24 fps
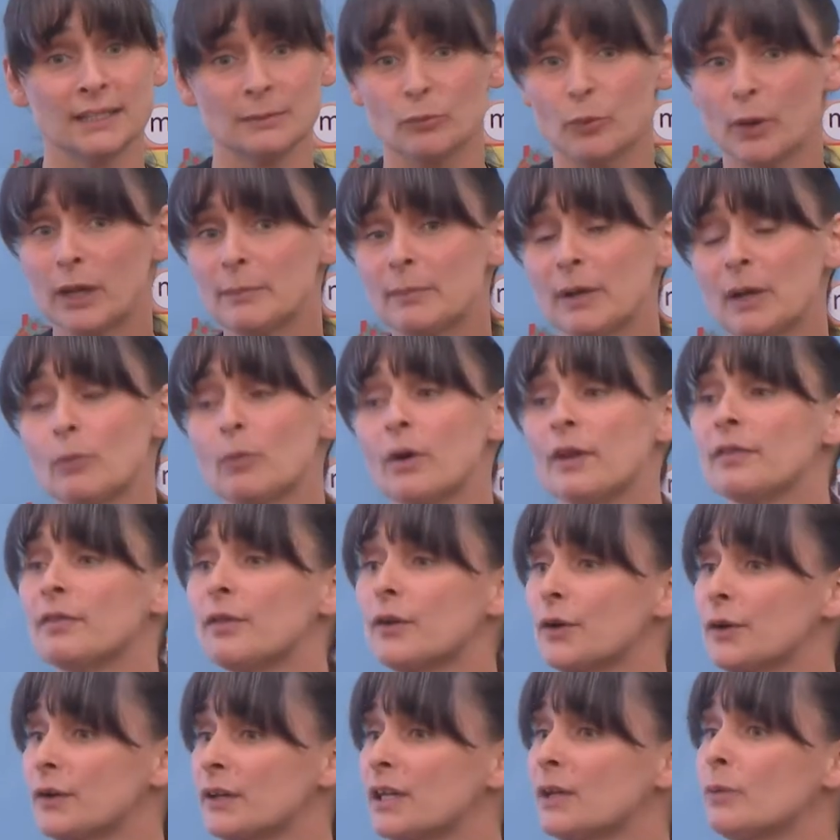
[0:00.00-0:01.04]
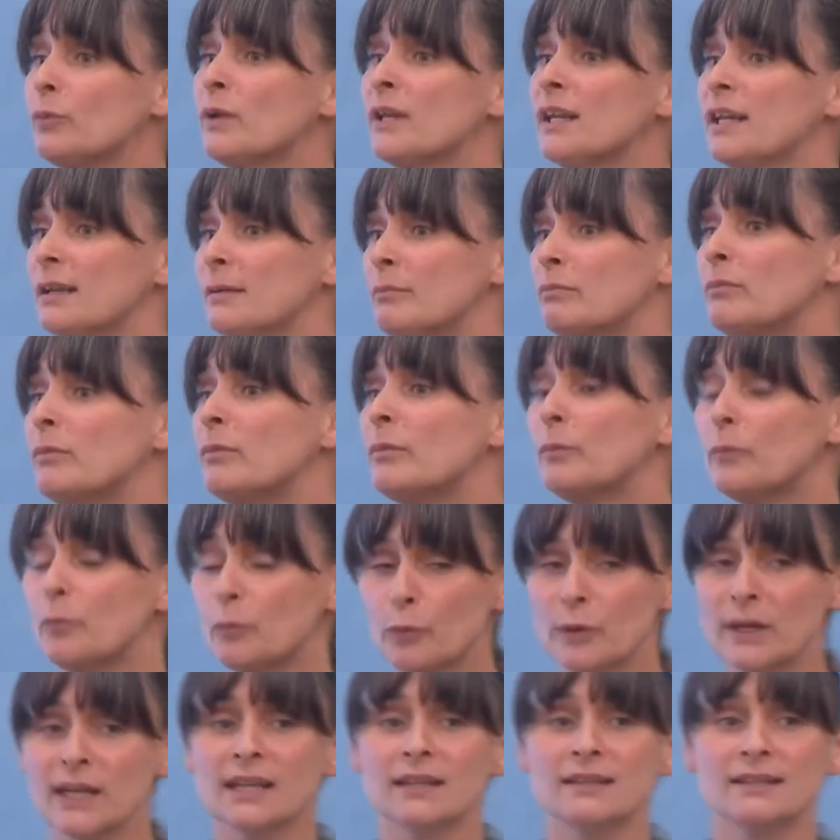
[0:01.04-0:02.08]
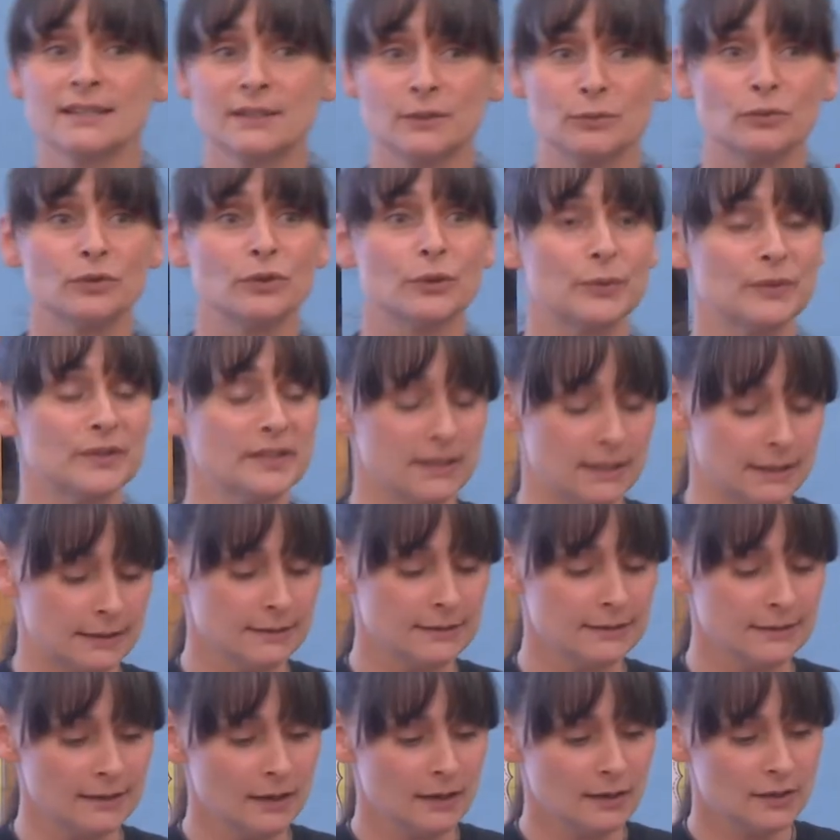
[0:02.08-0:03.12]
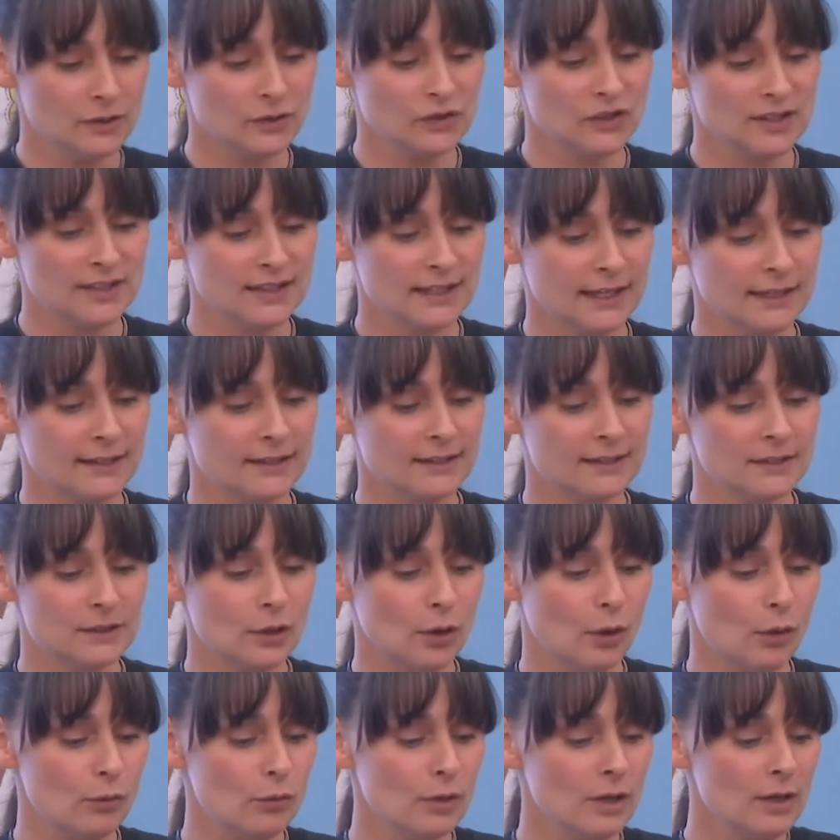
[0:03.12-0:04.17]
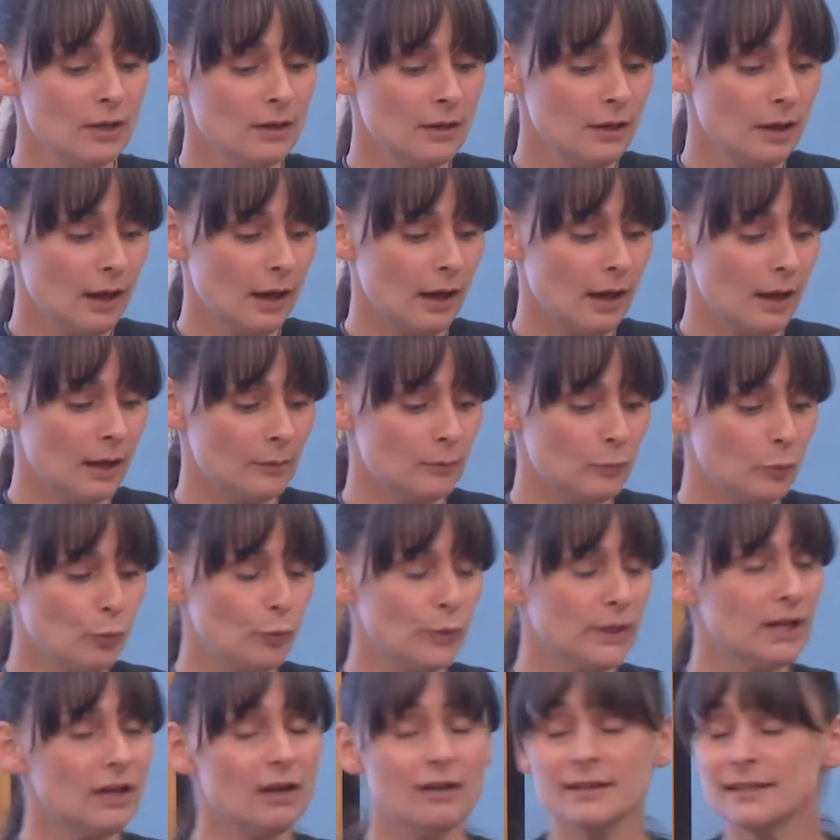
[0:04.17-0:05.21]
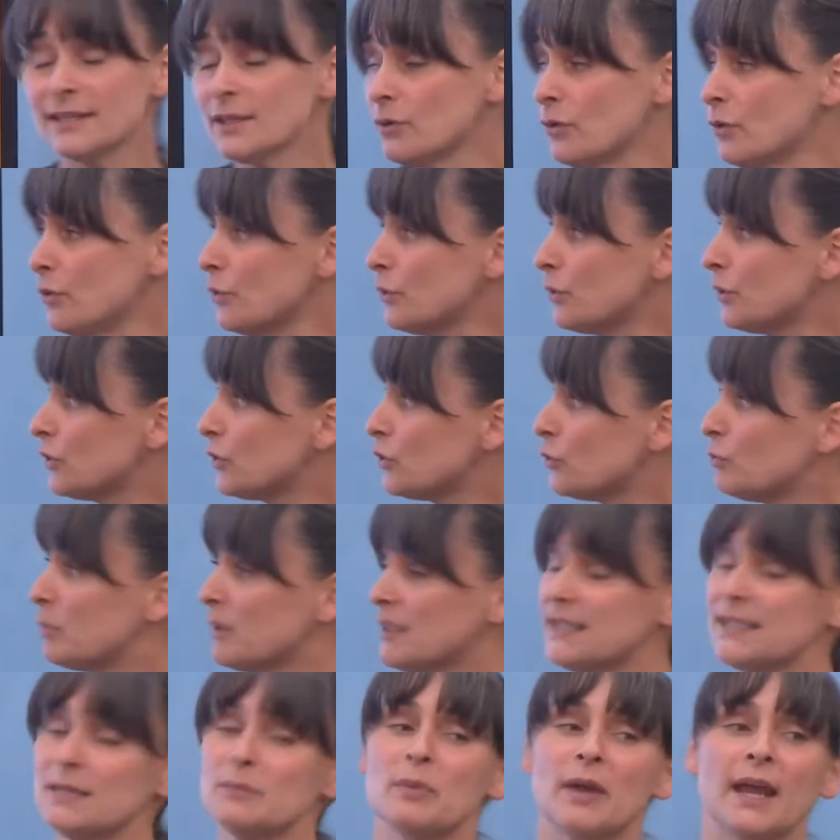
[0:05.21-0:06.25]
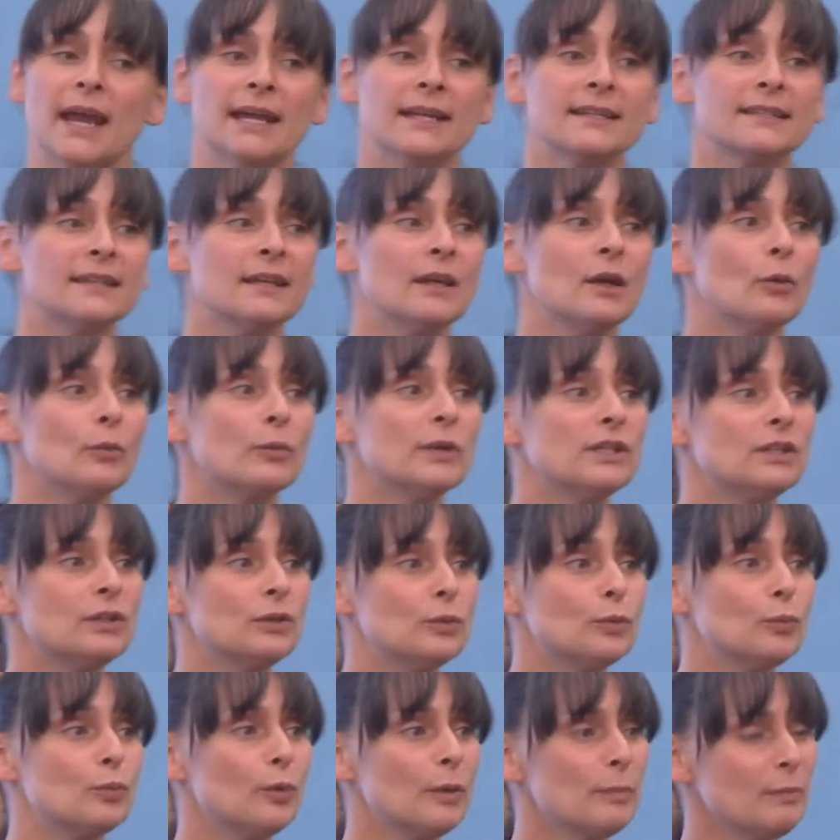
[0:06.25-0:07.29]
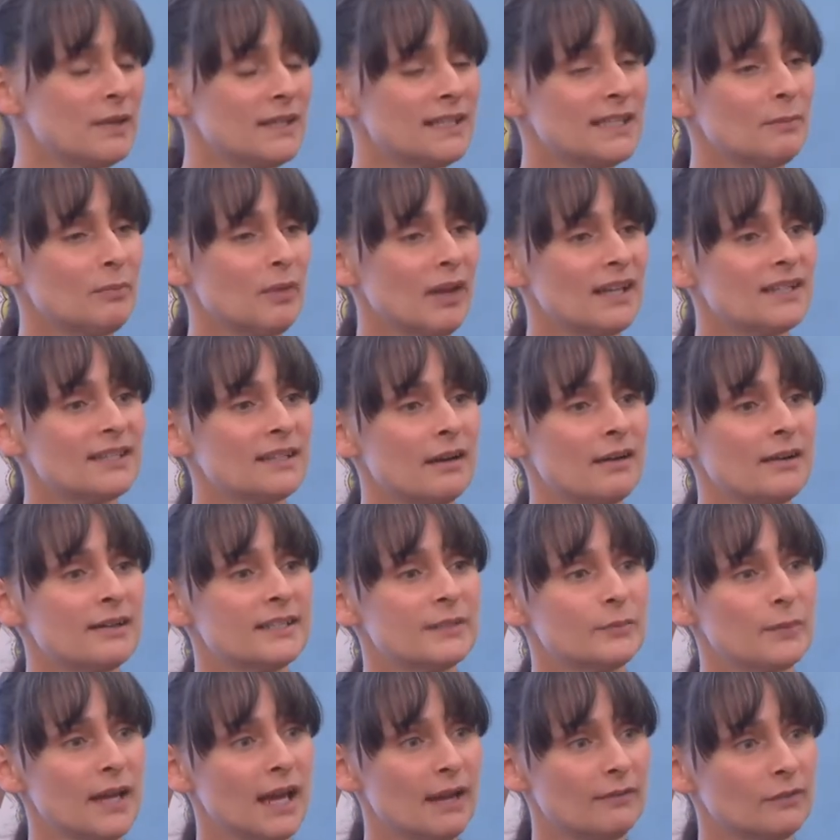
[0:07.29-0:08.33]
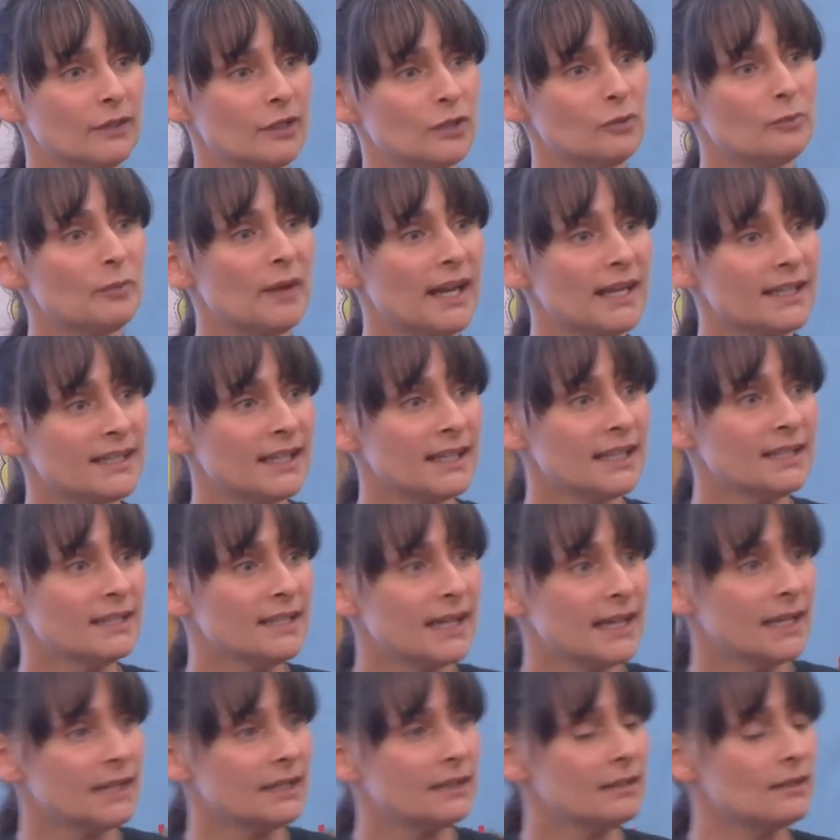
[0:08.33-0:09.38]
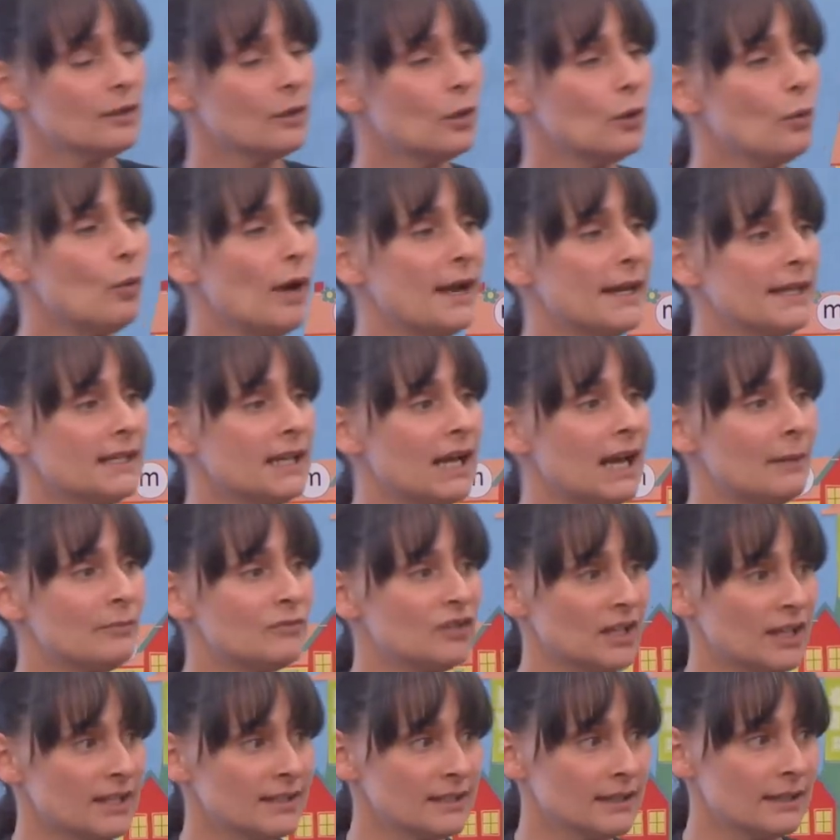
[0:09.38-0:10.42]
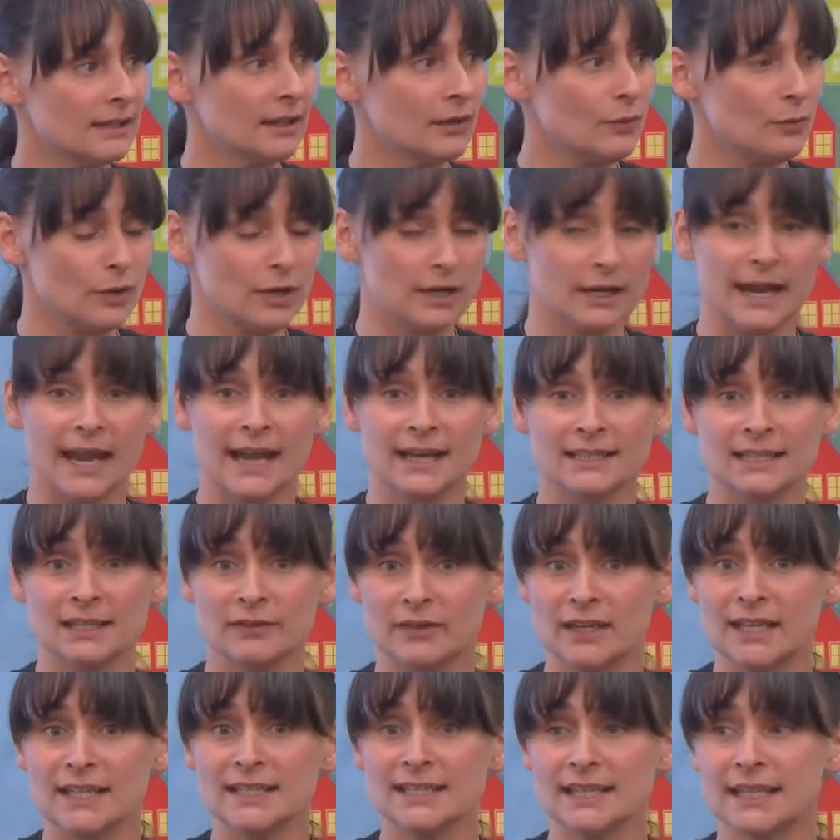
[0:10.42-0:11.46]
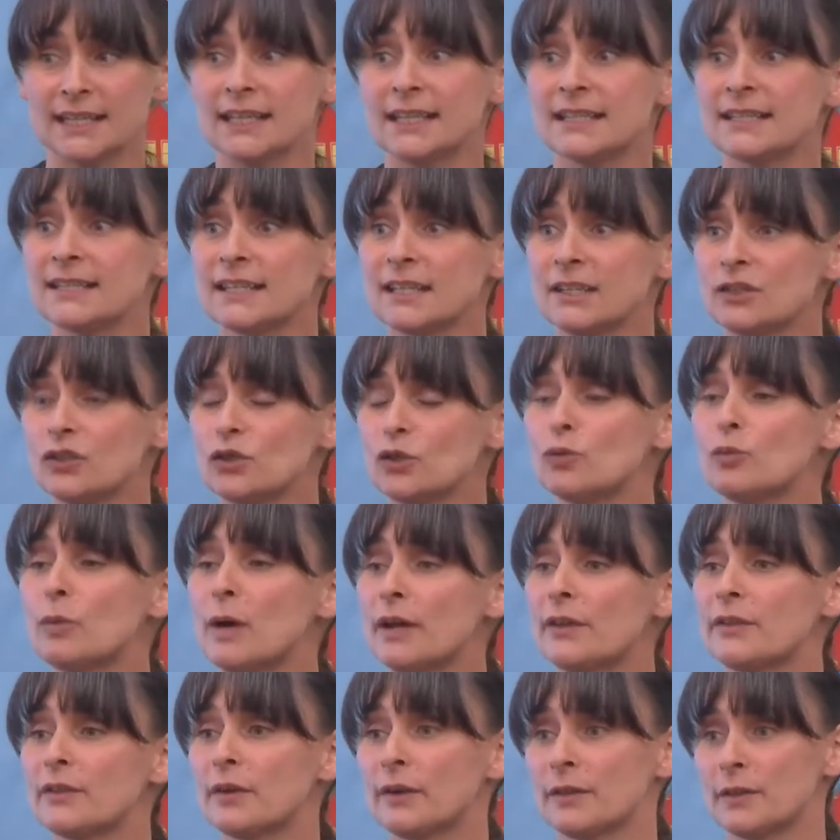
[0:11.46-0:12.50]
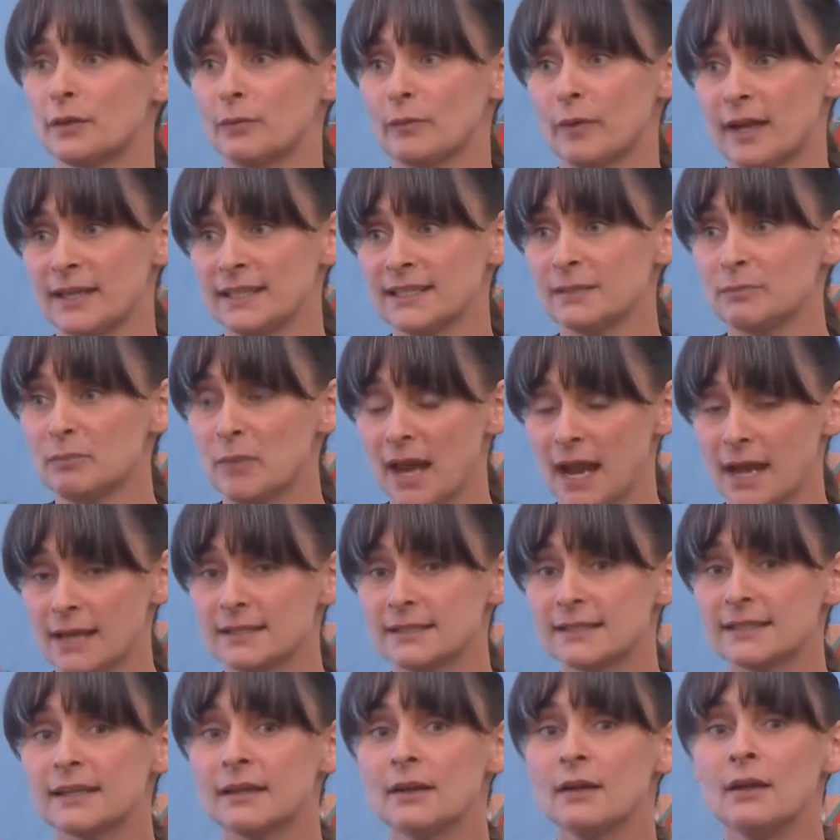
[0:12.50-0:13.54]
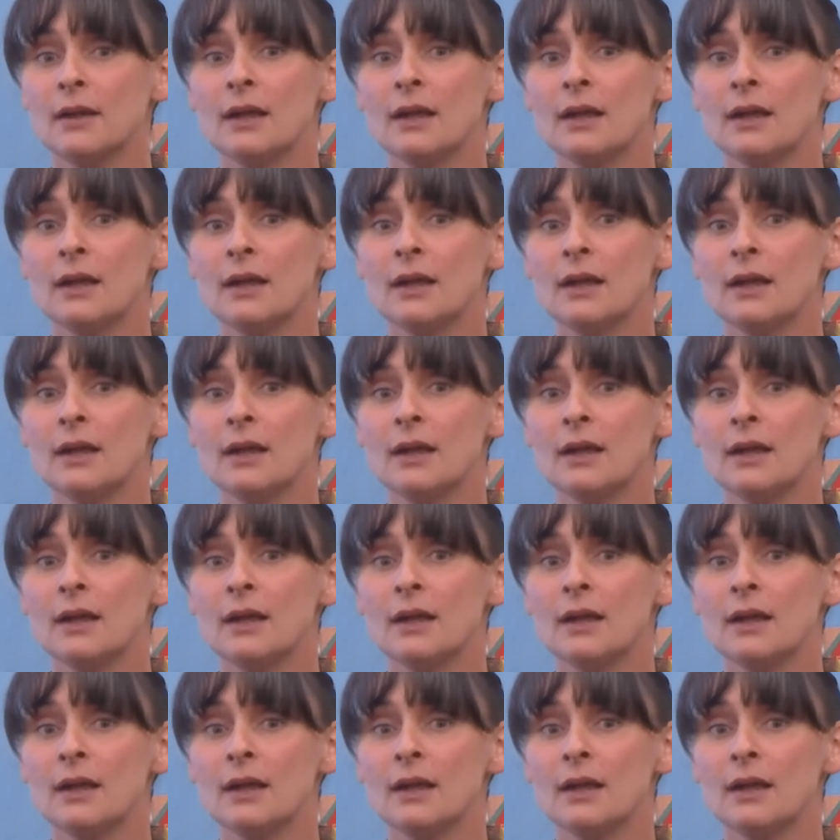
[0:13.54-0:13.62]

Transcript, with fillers: to wake by 1.30 we can we can suit those needs so just let us know um, we also do busy bags we what busy bags are is we have little bags that contain quiet objects or activities that kids can do while they're on their rest mats